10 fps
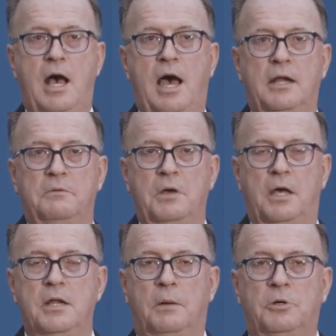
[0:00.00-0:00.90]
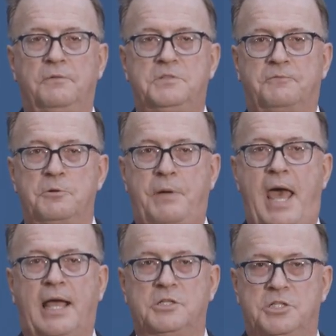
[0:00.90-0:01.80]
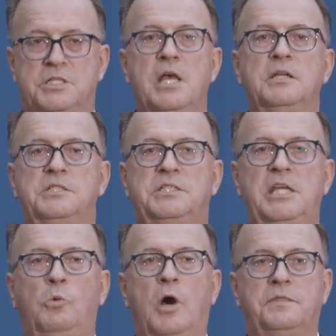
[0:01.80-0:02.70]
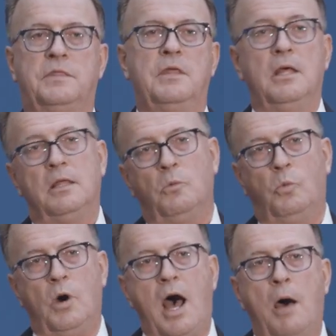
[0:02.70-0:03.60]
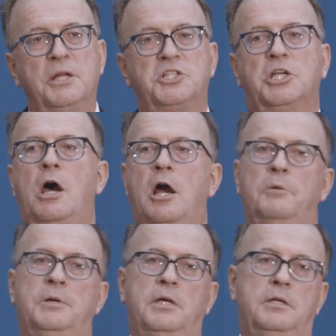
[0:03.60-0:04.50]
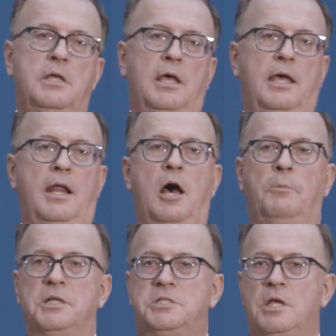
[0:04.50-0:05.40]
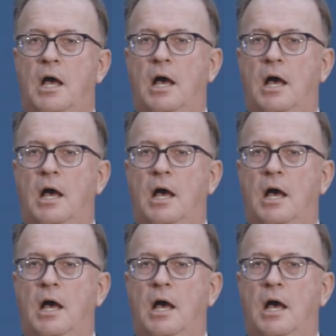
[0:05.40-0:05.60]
on a number of different packages to see how much carbon and how much